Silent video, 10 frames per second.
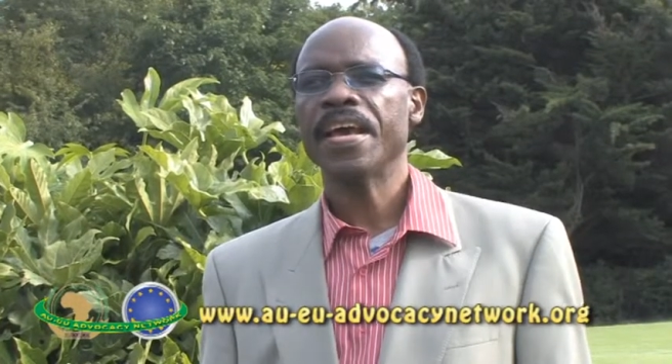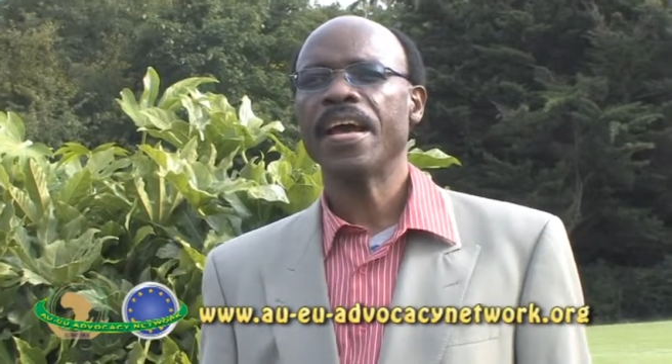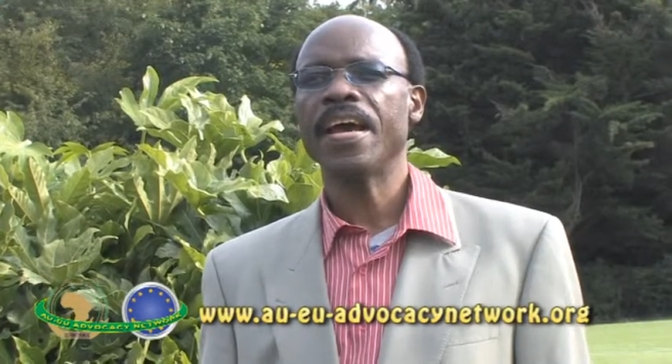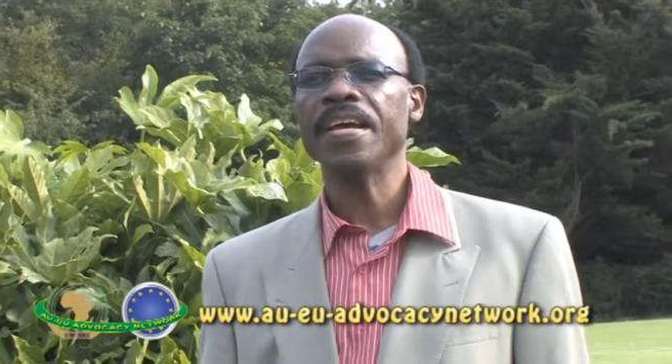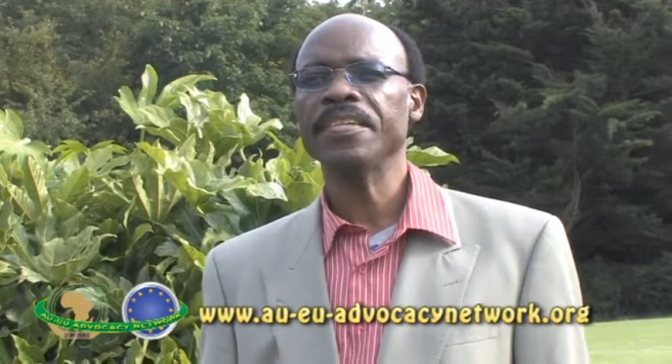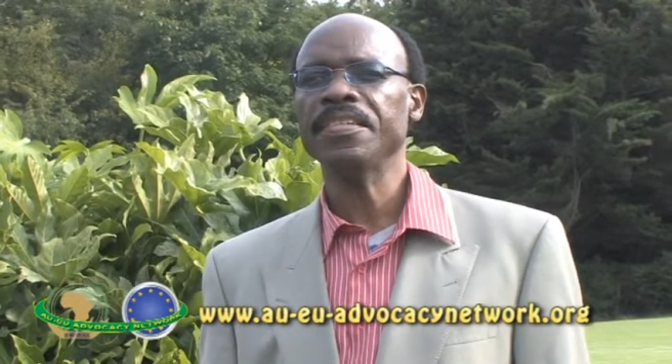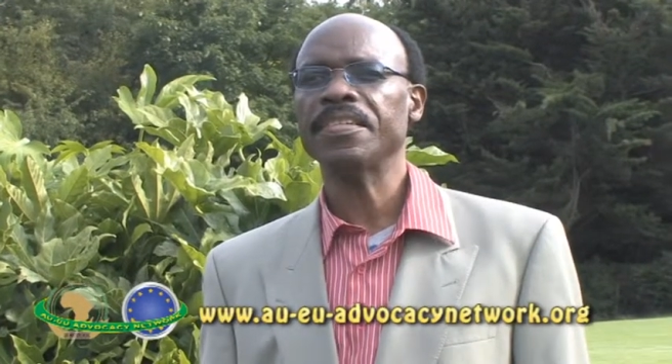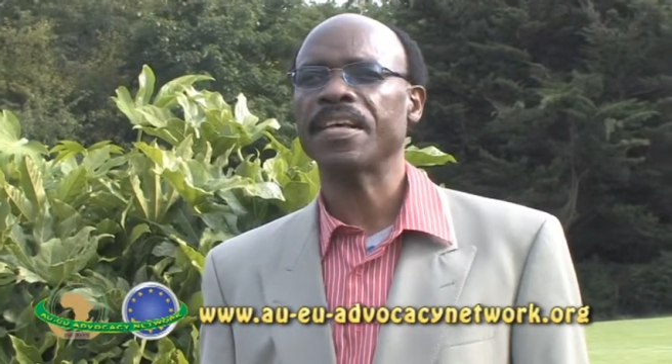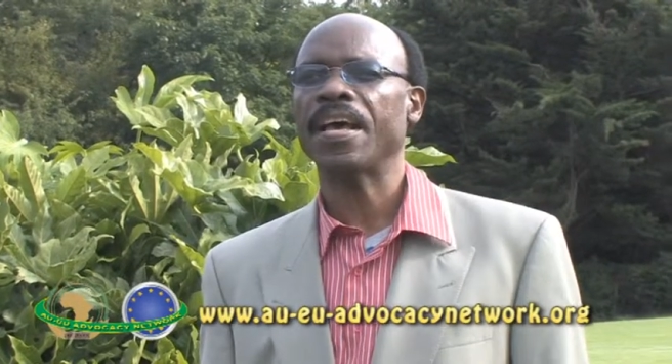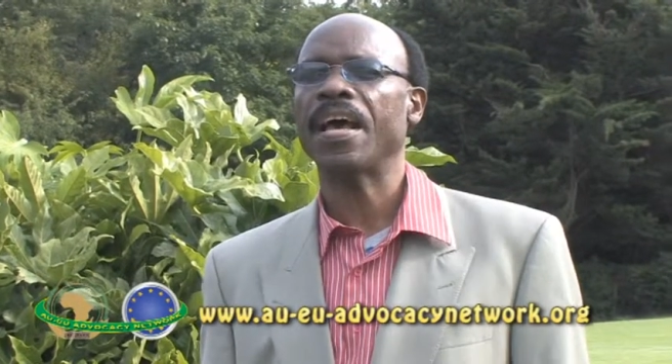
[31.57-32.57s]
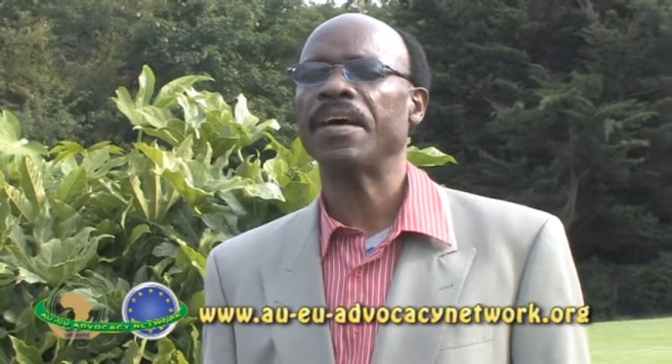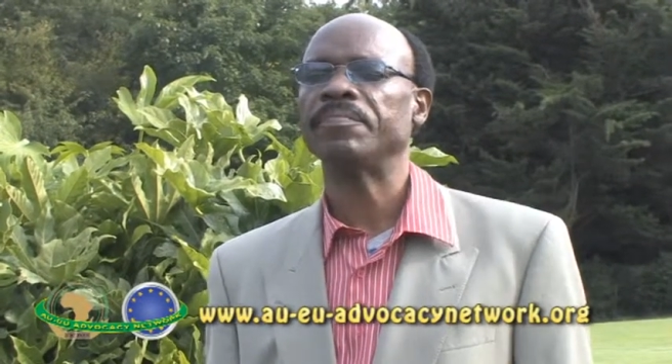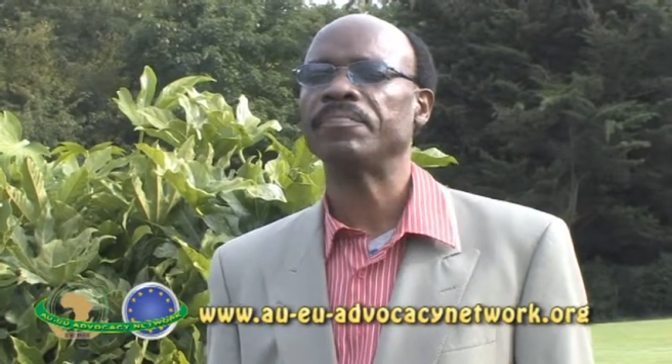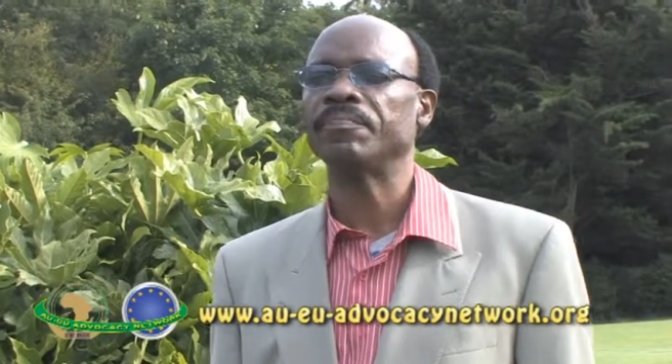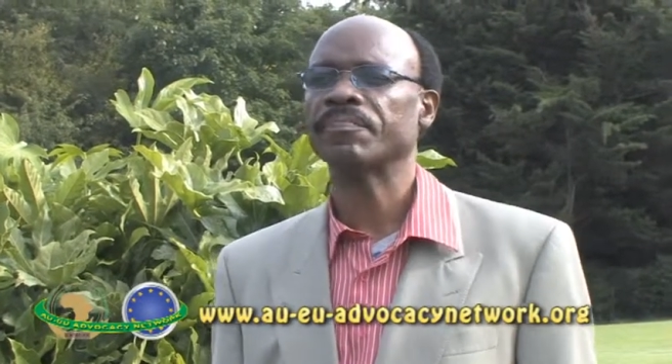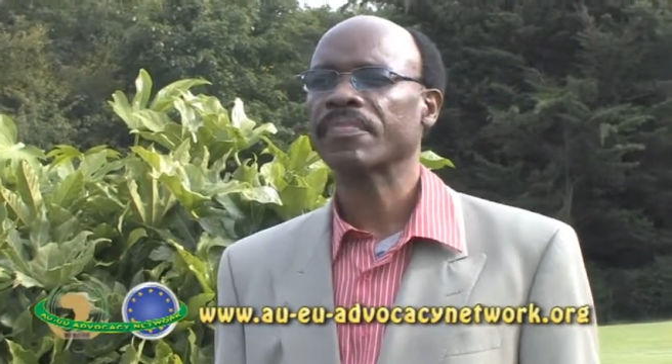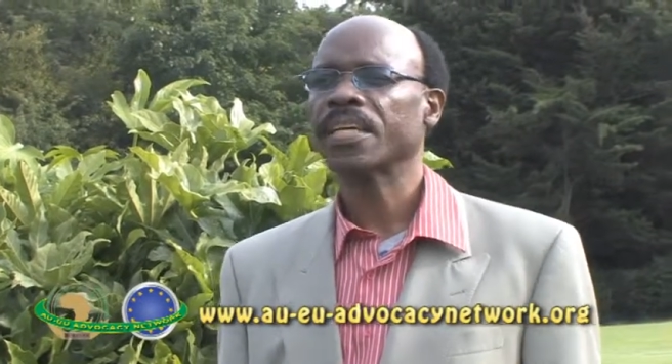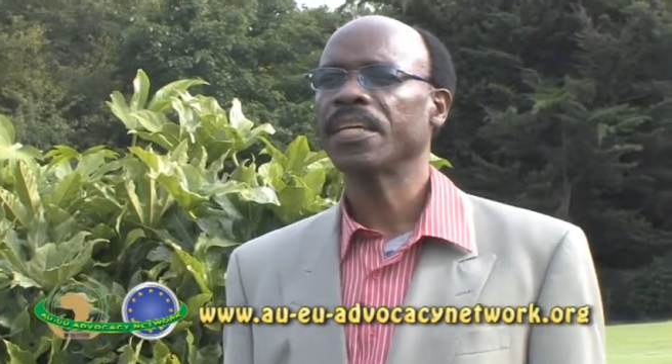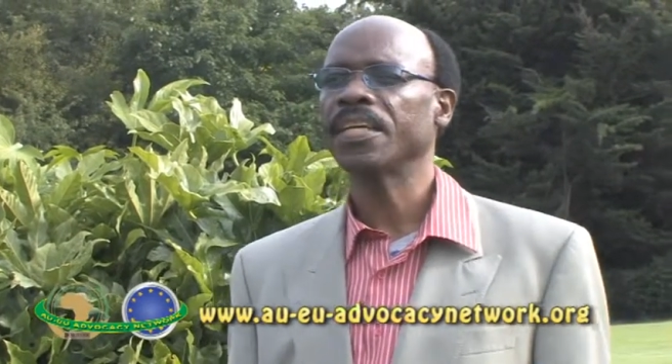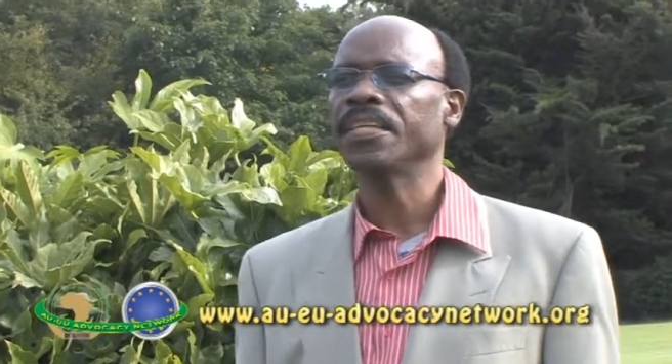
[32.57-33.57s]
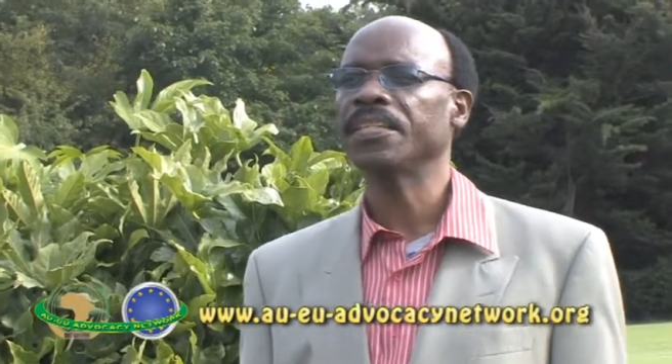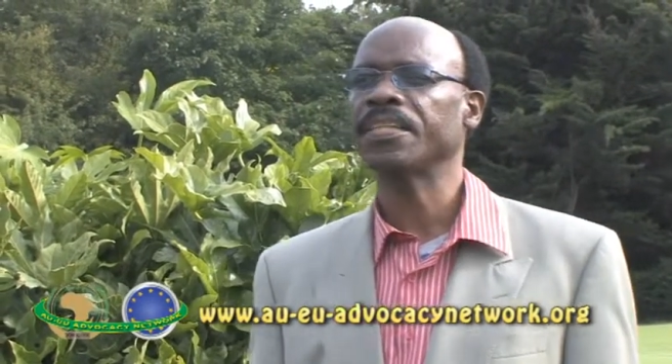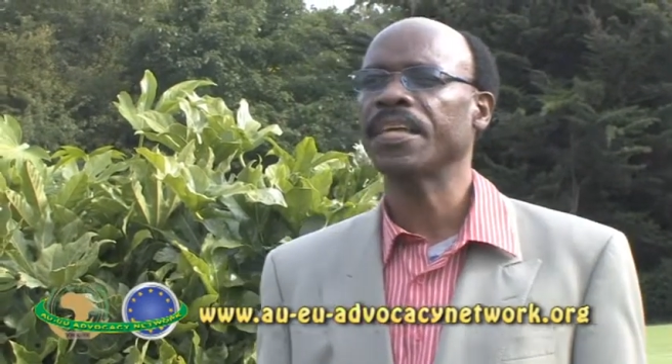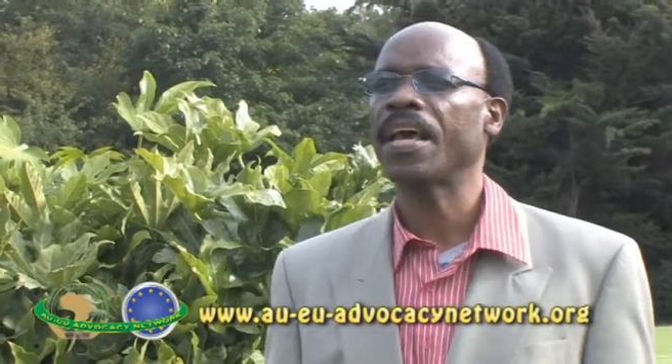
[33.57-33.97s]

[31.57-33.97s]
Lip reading: Hence, it